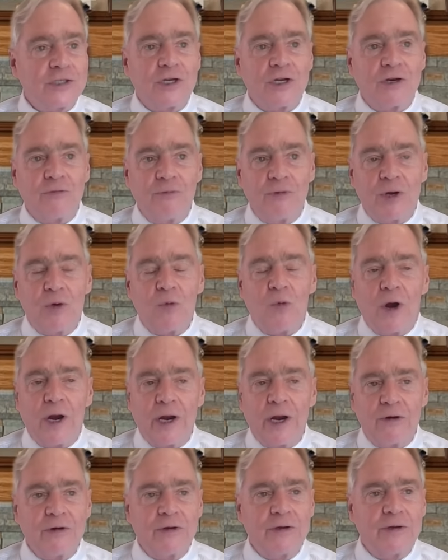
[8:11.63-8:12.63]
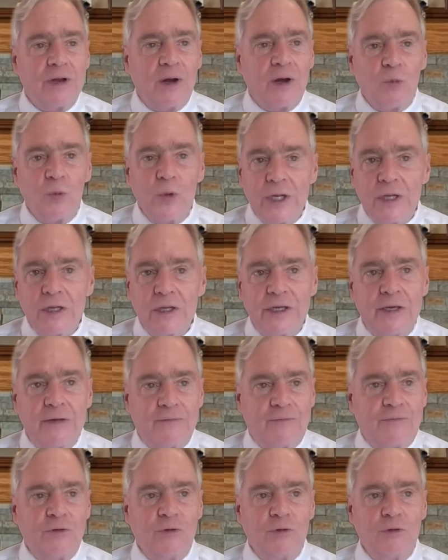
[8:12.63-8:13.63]
going to require a weekly
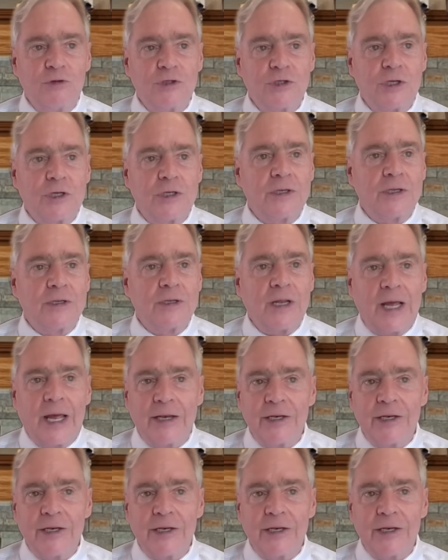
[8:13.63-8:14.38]
infusion.